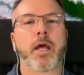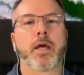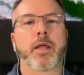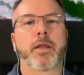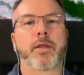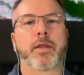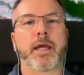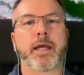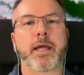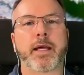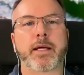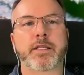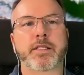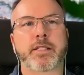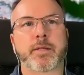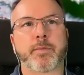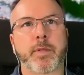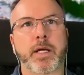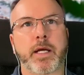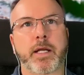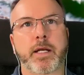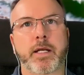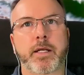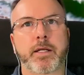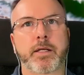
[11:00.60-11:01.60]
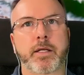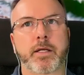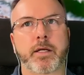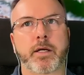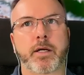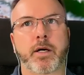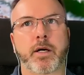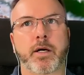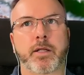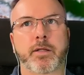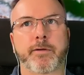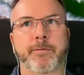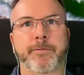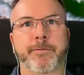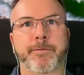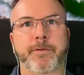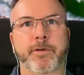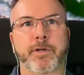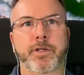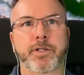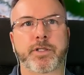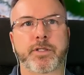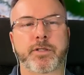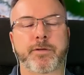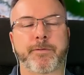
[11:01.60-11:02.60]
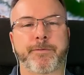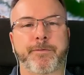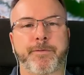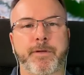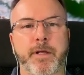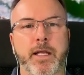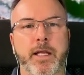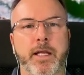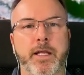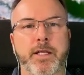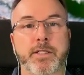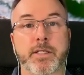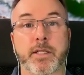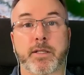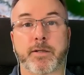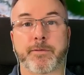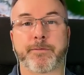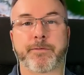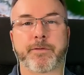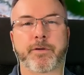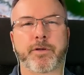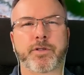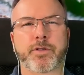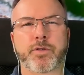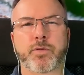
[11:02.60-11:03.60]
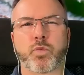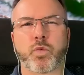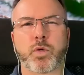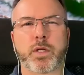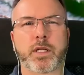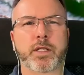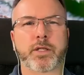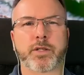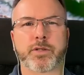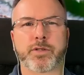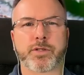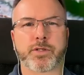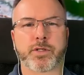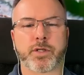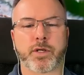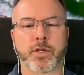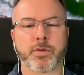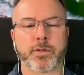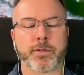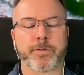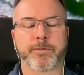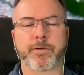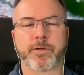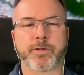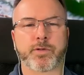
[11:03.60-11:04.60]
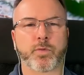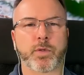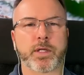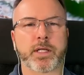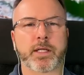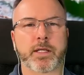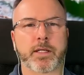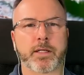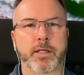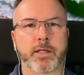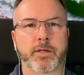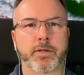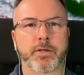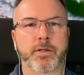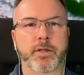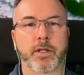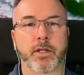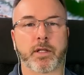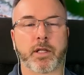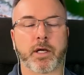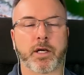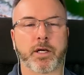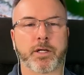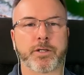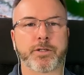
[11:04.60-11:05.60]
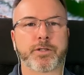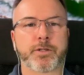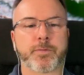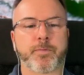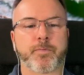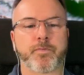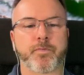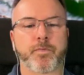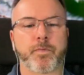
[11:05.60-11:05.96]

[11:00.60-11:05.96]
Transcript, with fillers: They estimated on the first phase in the first week or so, in the first weekend into the launch,